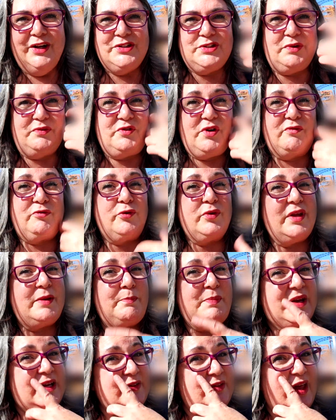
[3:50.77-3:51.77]
So if you have really
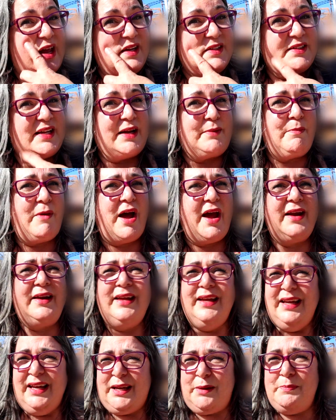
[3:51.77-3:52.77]
big legs like mine,
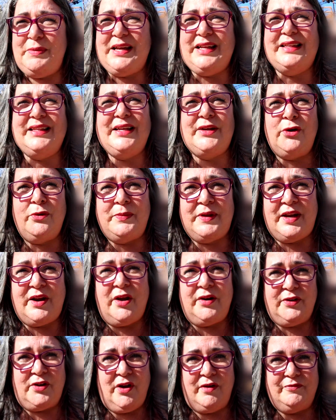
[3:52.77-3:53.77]
it can be a little bit
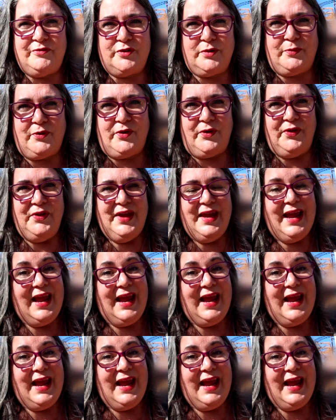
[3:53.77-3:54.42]
uncomfortable.